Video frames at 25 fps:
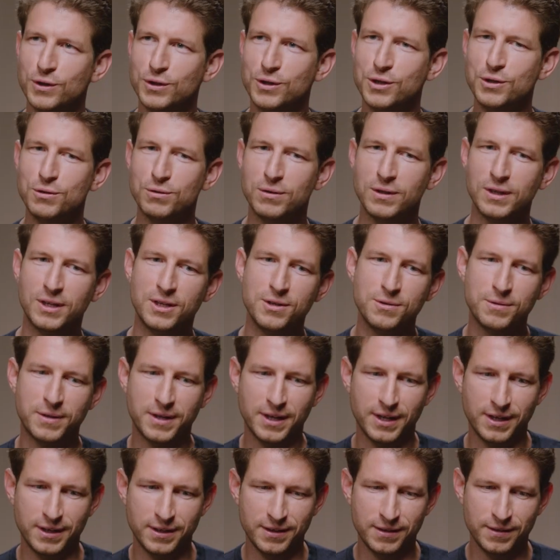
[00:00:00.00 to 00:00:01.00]
Do you think you
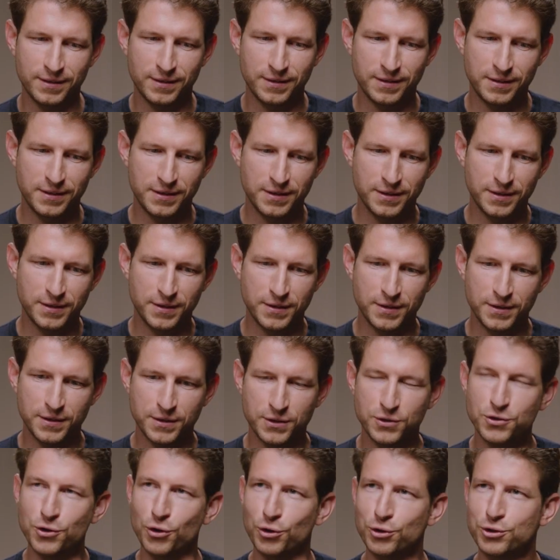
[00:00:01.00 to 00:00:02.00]
can
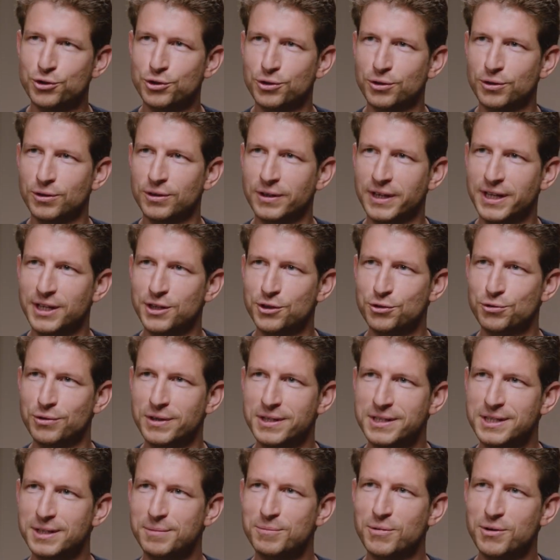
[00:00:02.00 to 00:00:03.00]
nurture
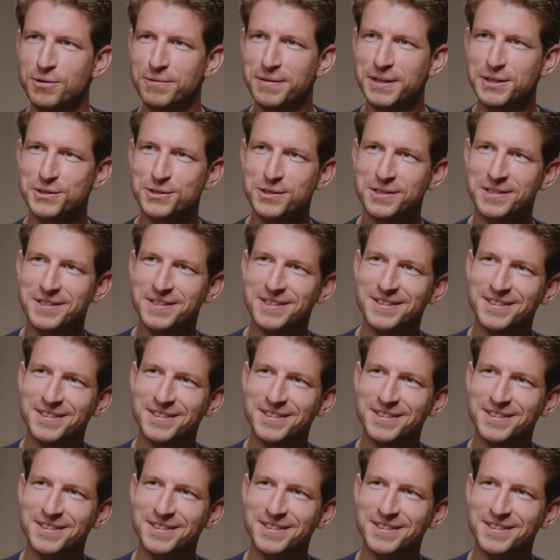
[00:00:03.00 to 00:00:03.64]
intrinsic motivation?